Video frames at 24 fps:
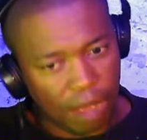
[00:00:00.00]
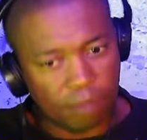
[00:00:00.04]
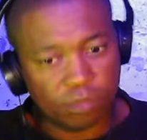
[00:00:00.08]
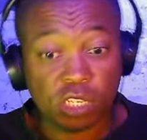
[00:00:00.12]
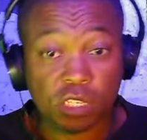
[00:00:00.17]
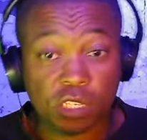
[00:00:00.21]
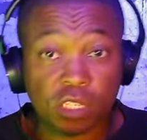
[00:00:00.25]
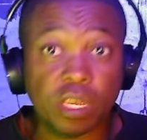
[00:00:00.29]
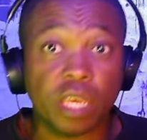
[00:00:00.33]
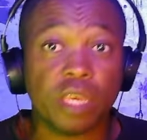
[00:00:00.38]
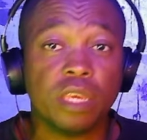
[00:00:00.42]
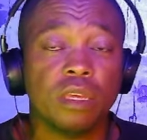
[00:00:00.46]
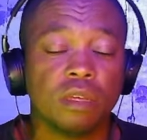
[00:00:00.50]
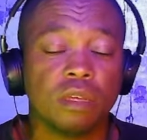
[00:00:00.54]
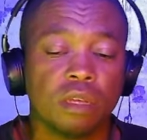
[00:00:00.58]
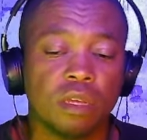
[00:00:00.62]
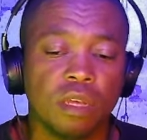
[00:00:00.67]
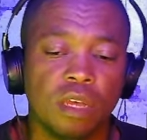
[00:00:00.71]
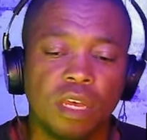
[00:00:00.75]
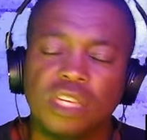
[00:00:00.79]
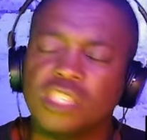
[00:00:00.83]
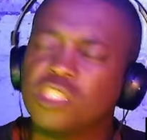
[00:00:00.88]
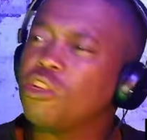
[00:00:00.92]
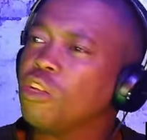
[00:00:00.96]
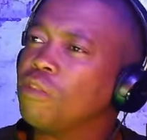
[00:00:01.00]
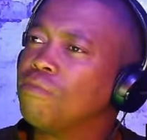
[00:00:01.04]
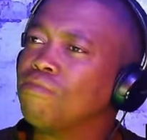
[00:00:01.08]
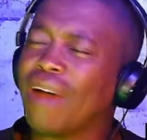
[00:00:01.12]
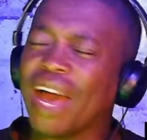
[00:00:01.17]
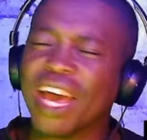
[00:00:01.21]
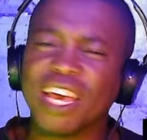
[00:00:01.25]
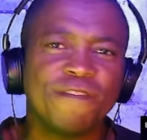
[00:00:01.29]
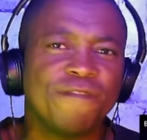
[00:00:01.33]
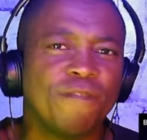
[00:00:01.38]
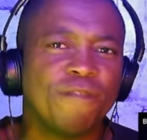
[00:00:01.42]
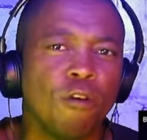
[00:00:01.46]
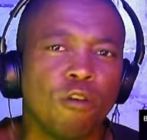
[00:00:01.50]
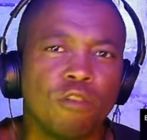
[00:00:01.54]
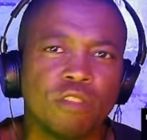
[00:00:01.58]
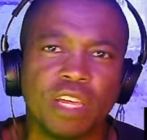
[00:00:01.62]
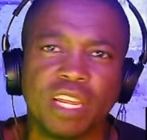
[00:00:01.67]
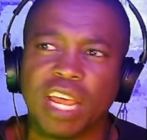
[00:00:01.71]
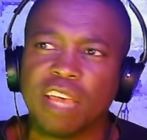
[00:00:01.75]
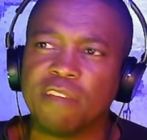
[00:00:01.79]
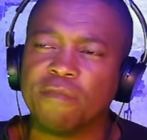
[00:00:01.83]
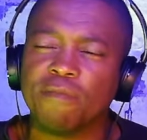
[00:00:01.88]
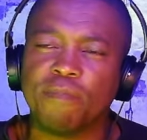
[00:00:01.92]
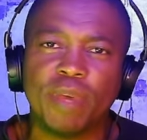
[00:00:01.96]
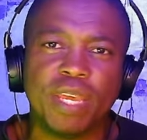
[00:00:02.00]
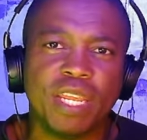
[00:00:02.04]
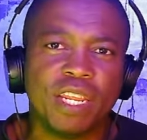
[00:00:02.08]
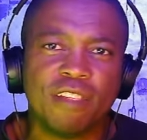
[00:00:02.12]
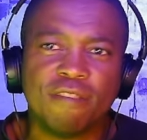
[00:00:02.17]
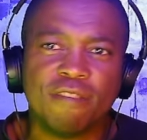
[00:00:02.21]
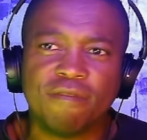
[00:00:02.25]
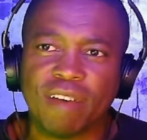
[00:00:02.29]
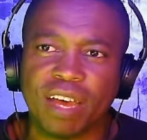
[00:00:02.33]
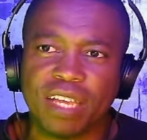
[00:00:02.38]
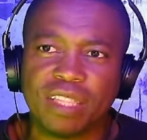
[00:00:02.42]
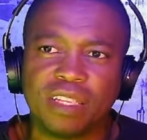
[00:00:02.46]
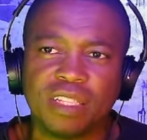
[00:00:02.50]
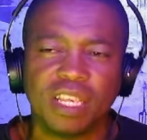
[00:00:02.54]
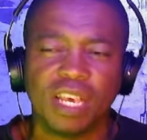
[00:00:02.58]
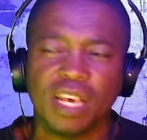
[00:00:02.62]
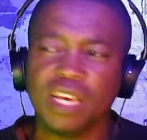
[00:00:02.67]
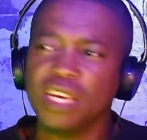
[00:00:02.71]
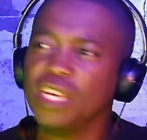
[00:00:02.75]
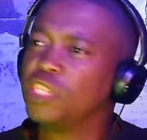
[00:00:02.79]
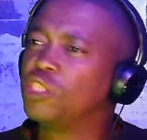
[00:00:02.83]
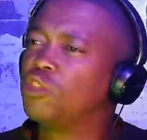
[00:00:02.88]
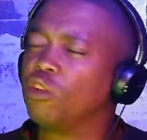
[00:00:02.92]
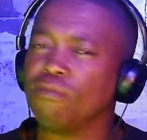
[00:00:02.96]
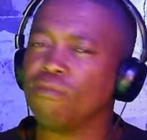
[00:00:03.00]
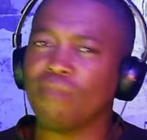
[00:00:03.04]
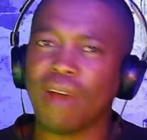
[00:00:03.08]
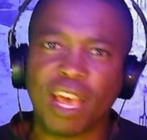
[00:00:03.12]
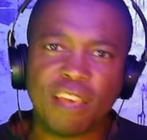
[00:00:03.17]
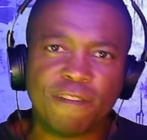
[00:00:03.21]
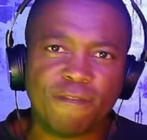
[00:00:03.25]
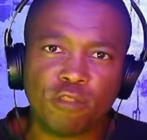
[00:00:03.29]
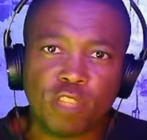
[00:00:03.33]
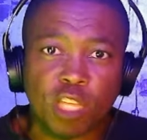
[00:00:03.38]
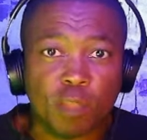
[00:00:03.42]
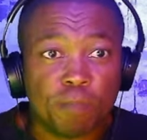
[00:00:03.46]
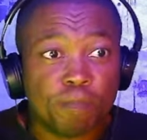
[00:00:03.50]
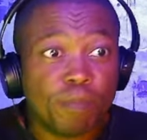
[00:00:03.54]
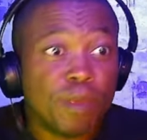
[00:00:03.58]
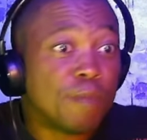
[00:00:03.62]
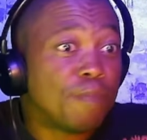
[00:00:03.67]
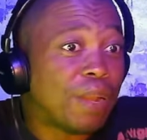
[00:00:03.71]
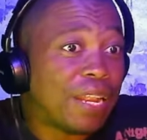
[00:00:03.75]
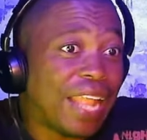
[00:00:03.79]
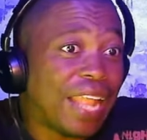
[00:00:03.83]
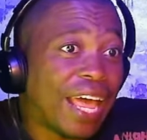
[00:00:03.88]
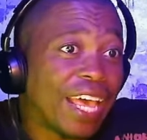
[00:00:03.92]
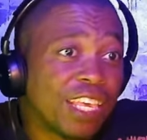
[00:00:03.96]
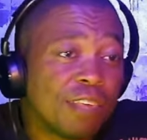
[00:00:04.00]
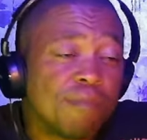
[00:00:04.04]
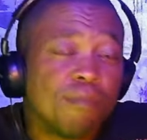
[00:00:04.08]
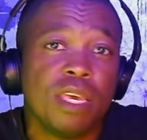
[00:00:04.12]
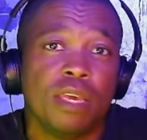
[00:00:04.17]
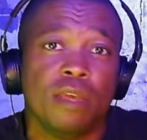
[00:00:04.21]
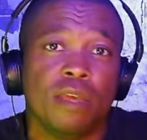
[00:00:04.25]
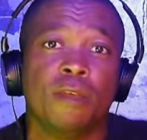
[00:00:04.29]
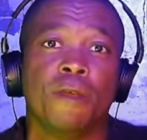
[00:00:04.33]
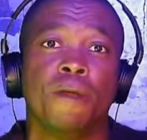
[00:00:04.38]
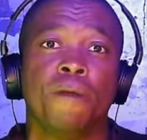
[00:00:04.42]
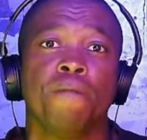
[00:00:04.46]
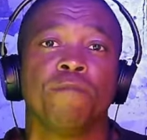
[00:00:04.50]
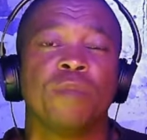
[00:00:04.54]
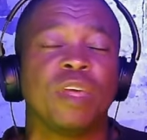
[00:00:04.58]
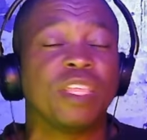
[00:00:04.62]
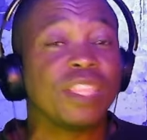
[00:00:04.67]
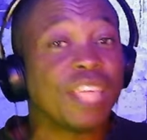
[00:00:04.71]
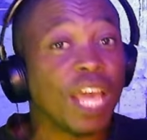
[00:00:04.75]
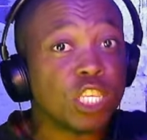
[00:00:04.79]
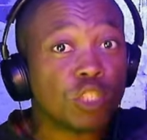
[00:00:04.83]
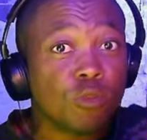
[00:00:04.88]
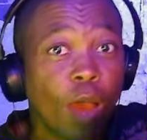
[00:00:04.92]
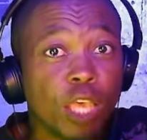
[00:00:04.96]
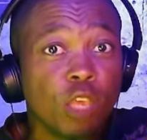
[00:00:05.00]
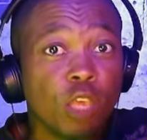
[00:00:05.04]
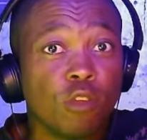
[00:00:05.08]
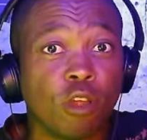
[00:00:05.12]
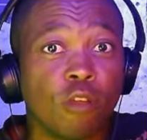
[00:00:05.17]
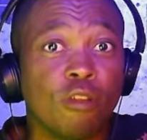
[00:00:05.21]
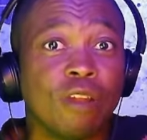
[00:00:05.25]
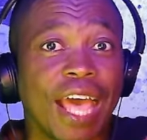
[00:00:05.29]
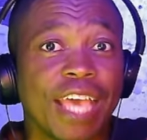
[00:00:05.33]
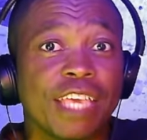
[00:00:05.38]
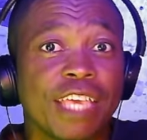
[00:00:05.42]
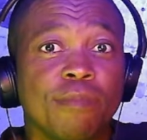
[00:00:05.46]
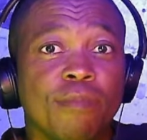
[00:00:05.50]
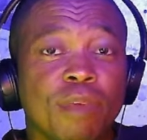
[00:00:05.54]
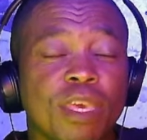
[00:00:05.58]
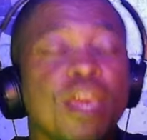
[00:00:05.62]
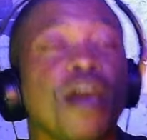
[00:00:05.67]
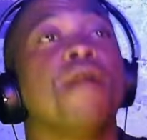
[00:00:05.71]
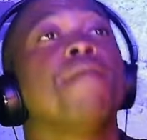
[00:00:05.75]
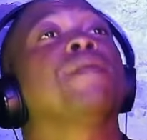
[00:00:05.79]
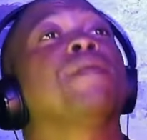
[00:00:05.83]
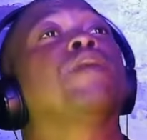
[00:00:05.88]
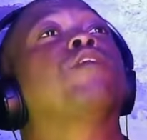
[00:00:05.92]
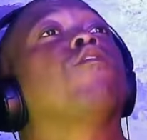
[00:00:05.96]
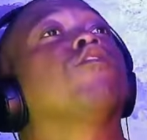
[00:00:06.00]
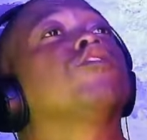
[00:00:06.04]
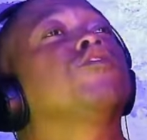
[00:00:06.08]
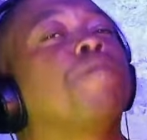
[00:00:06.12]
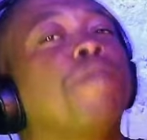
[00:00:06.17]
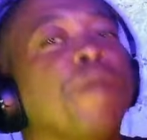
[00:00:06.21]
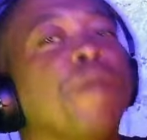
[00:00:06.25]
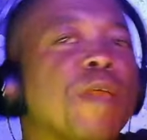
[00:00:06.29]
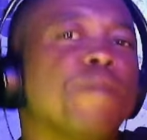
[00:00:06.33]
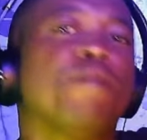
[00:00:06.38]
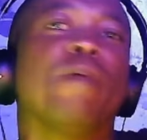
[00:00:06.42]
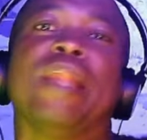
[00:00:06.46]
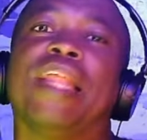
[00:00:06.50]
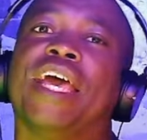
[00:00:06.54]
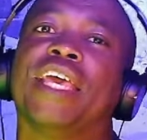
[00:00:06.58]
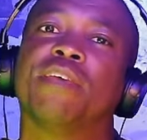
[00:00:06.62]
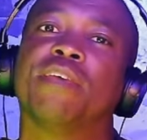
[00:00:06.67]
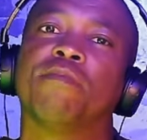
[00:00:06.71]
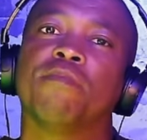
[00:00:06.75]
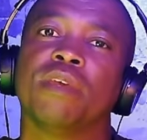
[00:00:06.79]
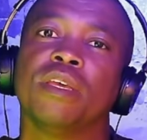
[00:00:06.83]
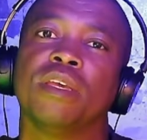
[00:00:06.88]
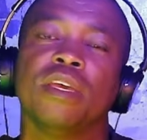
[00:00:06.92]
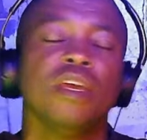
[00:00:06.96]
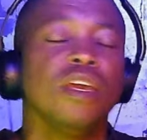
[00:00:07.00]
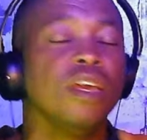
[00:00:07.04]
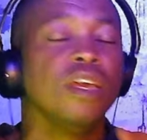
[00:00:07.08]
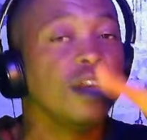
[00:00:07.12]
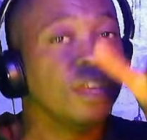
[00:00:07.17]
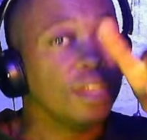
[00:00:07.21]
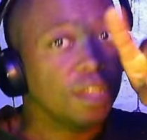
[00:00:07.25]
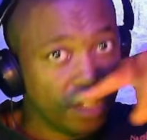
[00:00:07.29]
I'm just saying. It's not my fault that I'm being invited. It's not my fault that people like me. And that's why you don't like me. Because people like me.